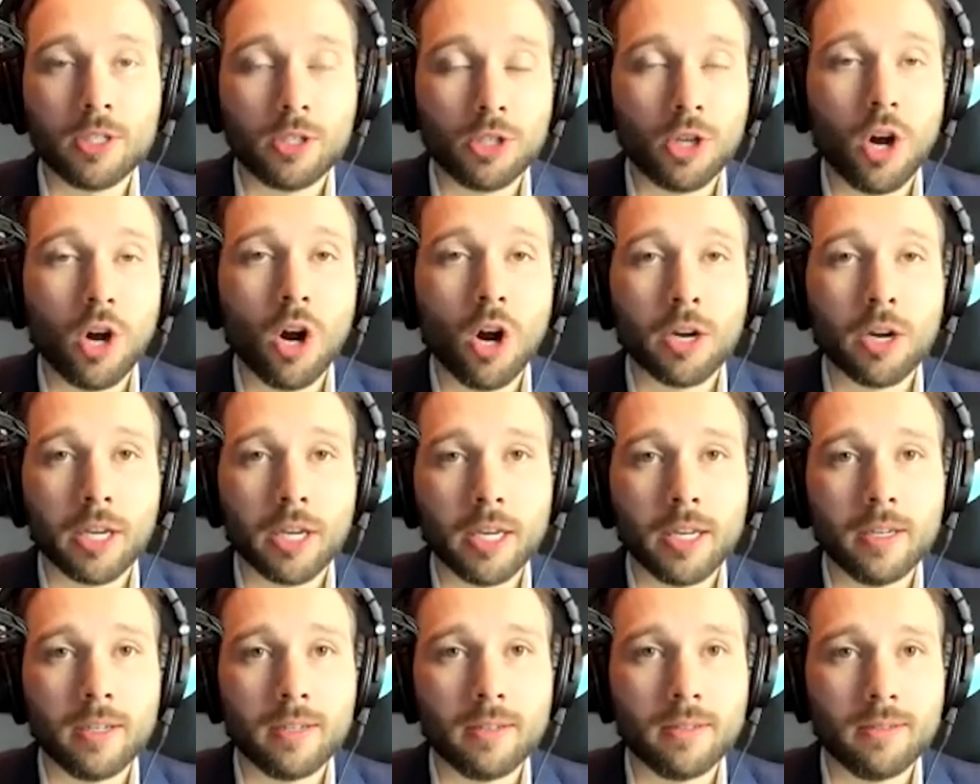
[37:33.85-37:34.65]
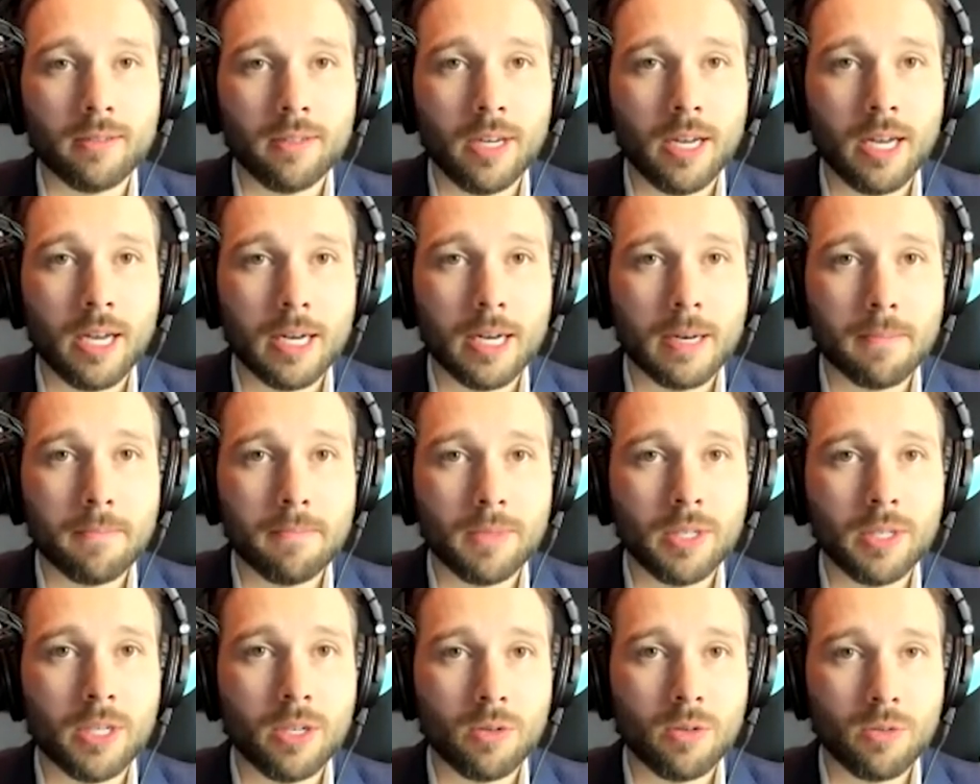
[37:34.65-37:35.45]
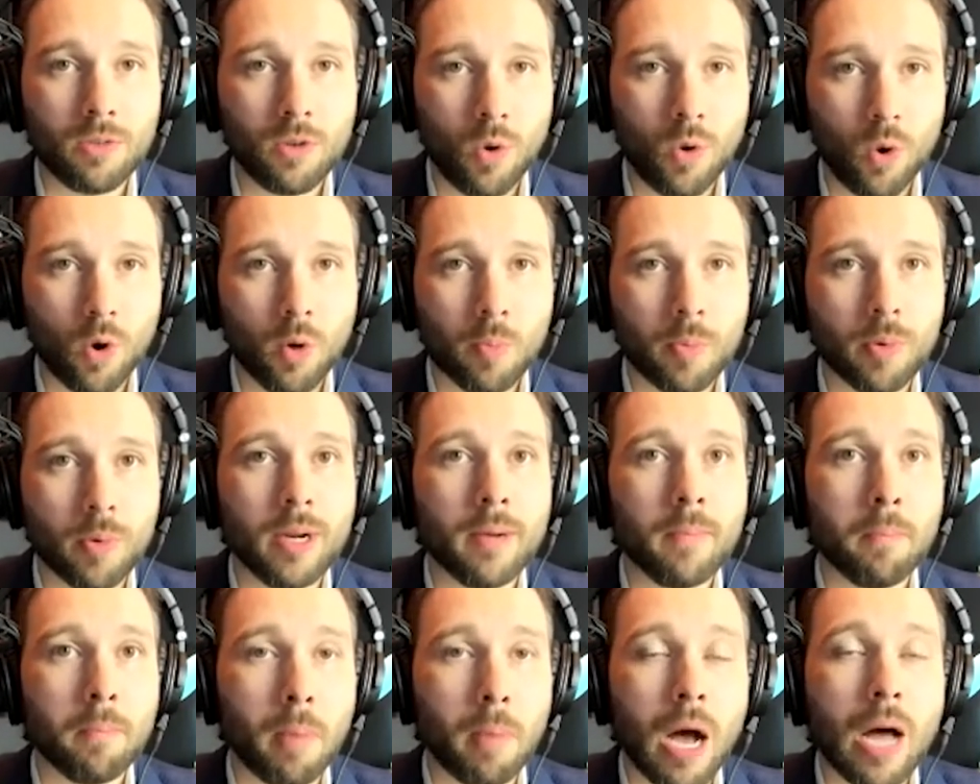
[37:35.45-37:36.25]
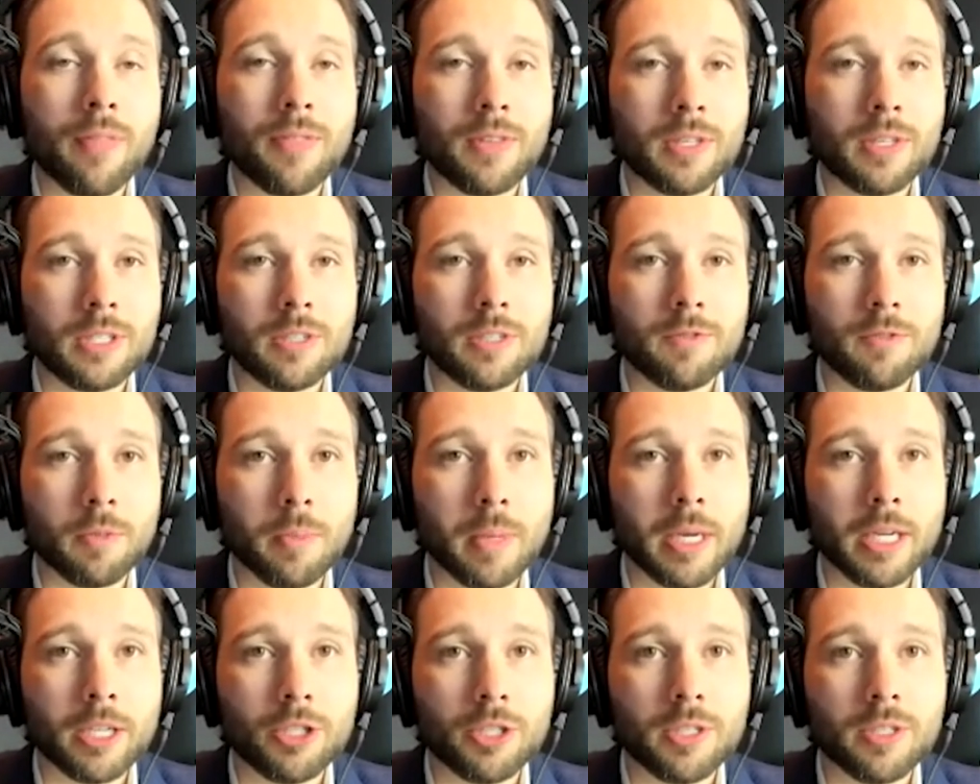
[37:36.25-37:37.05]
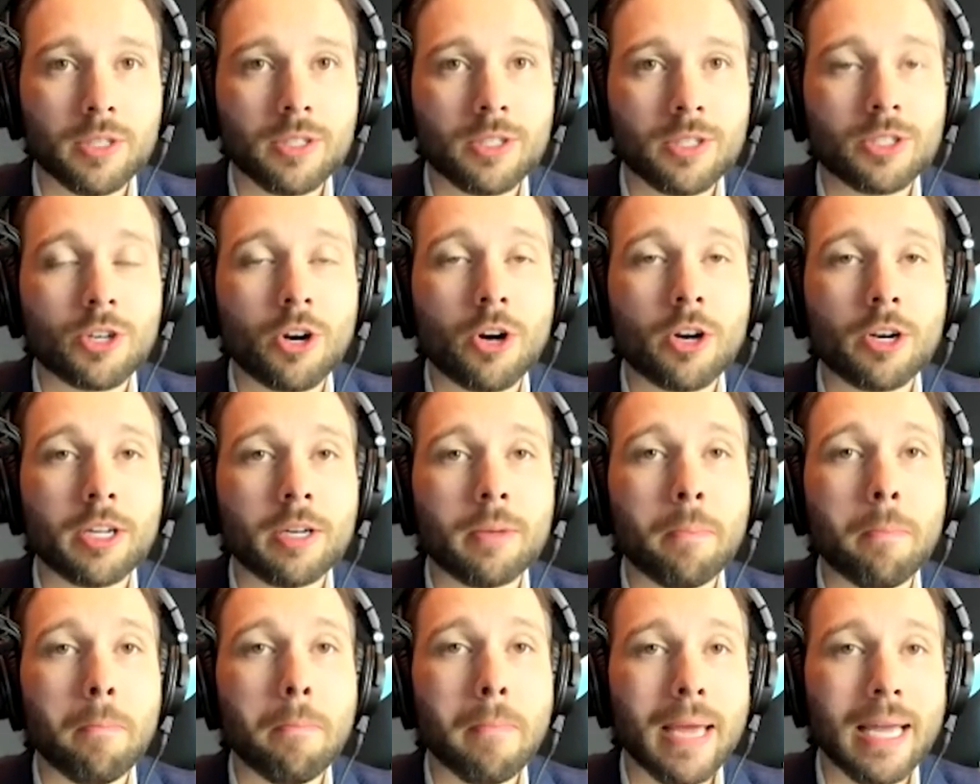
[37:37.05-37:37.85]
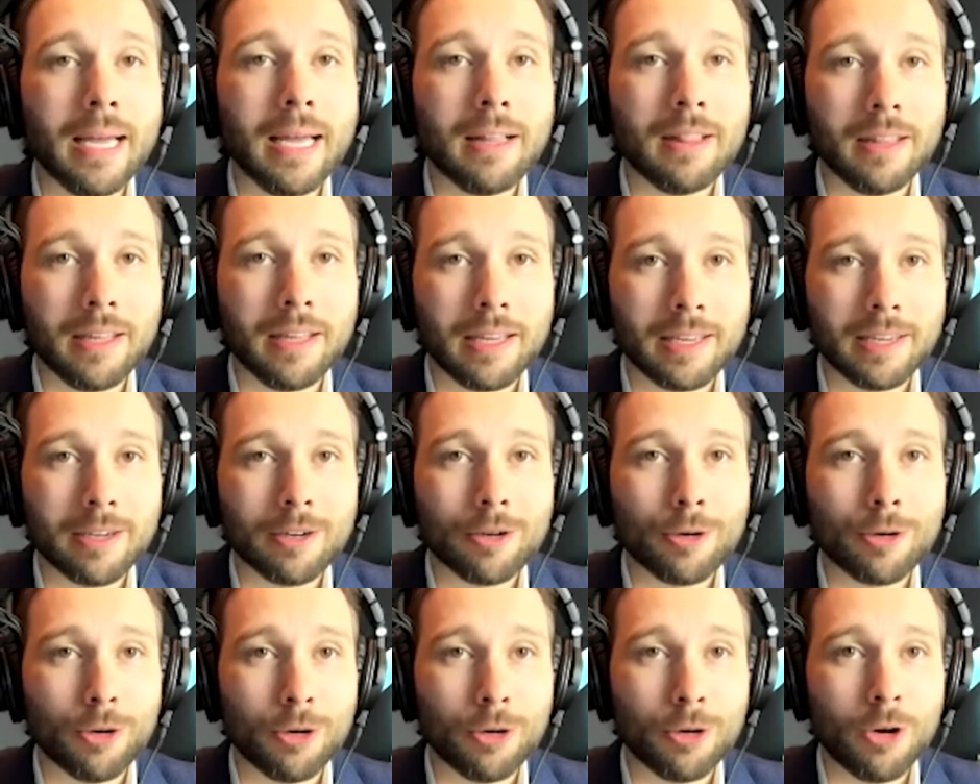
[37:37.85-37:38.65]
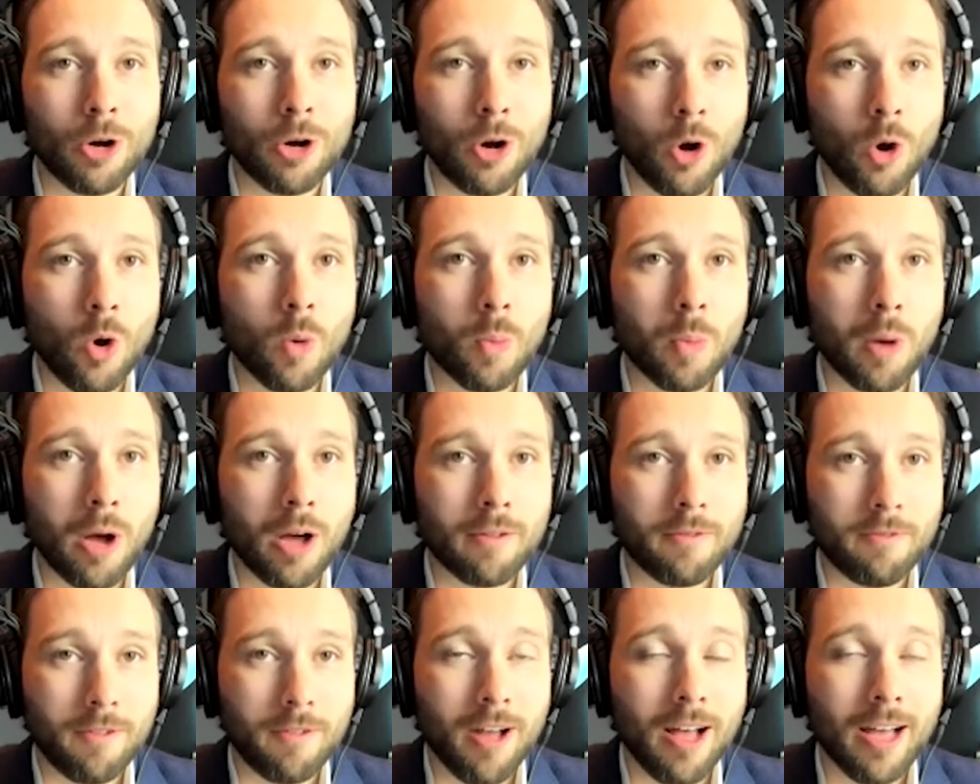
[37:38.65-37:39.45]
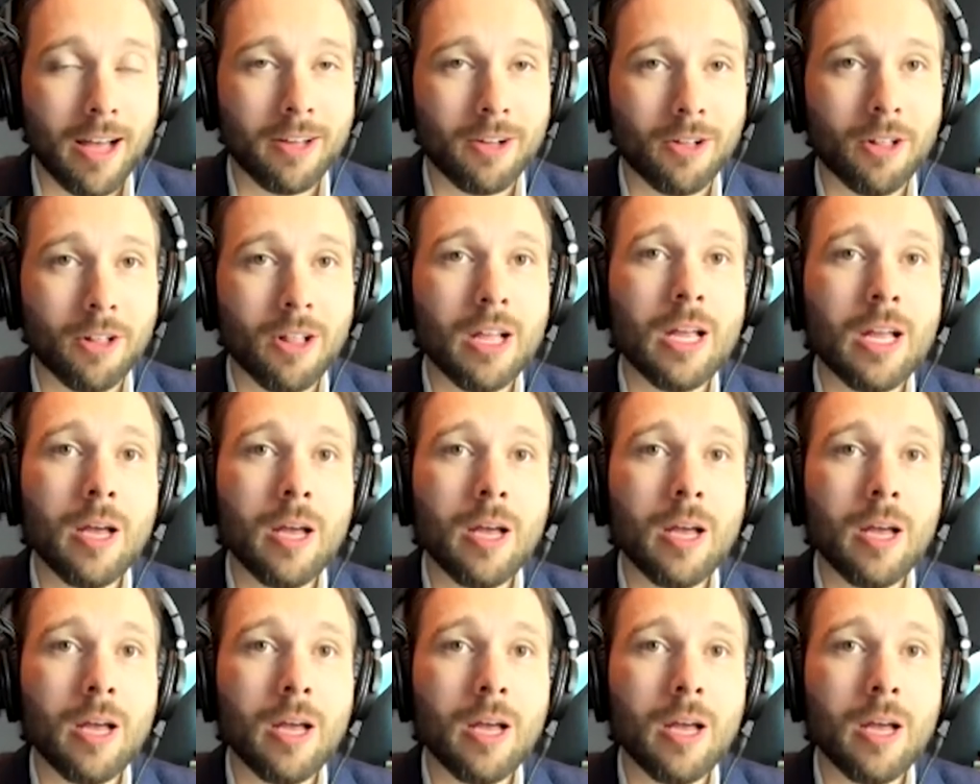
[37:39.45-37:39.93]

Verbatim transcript: Target, you know, corporate bought this information, started mailing her home on file,